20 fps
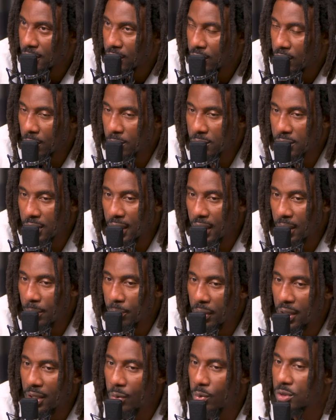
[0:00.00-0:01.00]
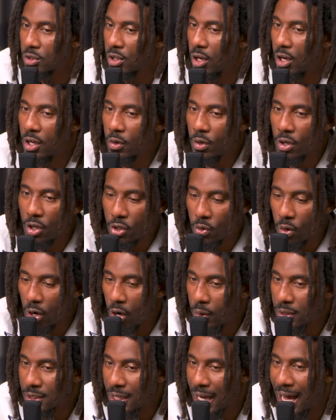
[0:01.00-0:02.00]
You know what I'm saying? But he would
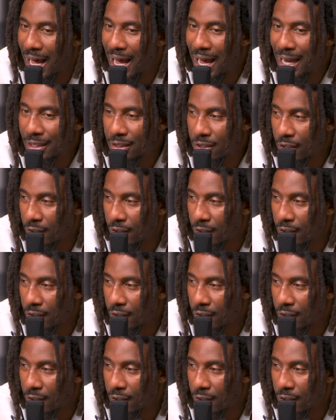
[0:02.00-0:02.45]
always hide